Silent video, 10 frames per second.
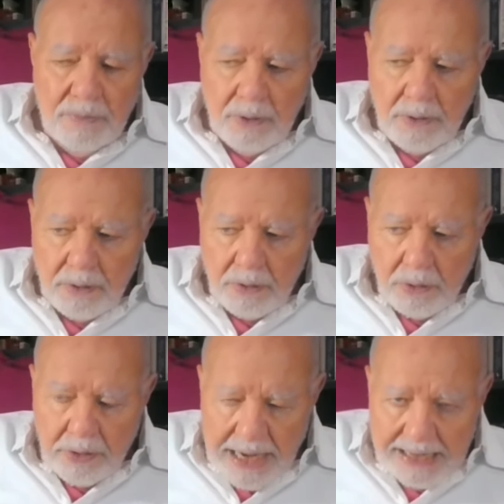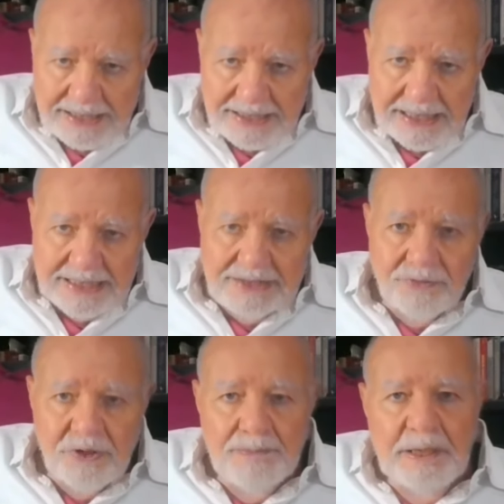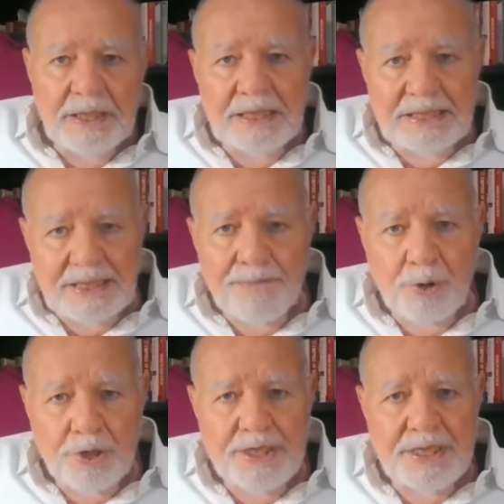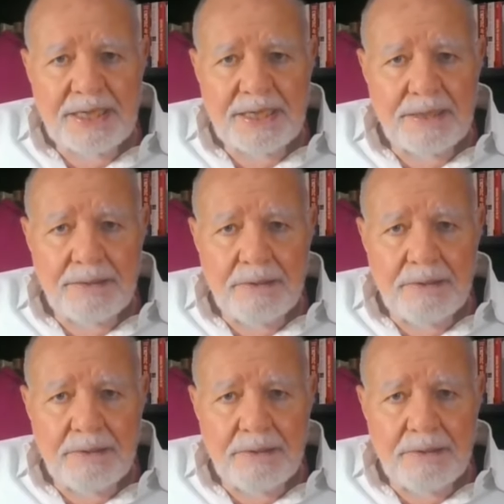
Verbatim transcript: uh, on assets will be disappointing.